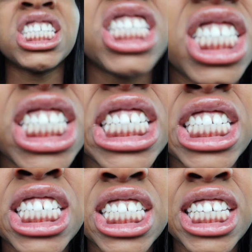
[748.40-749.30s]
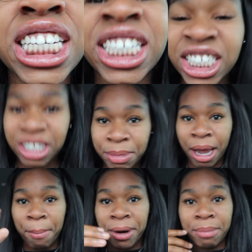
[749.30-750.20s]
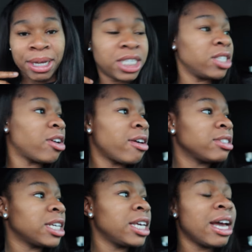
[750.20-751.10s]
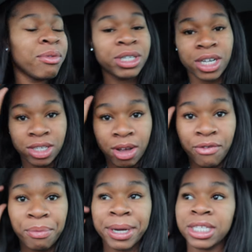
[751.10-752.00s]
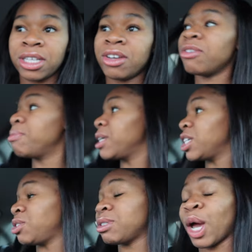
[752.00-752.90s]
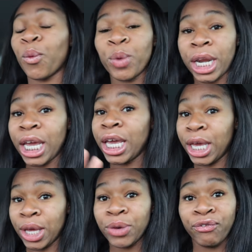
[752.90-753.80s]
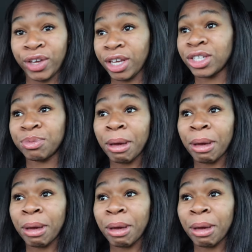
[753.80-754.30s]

yeah they always tell me how pretty my teeth are I was like yeah I wish I saw it for myself but yeah she was like when they get fixed